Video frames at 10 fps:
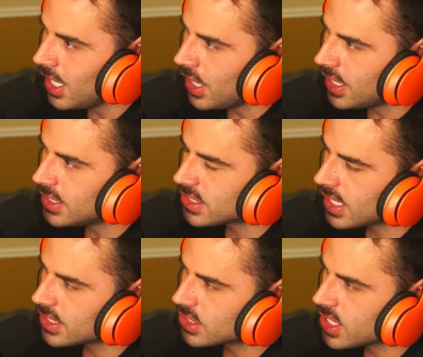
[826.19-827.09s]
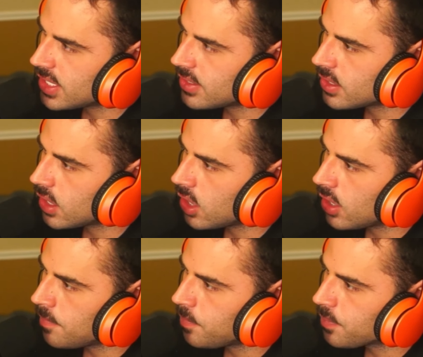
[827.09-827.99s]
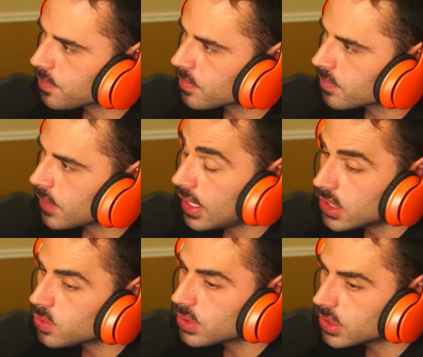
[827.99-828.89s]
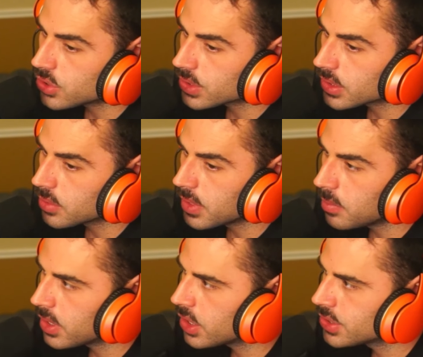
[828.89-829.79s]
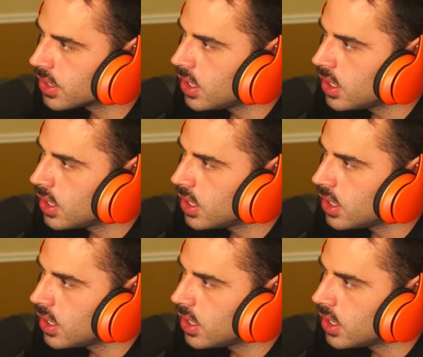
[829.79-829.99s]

He says that, um, and this was interesting to me because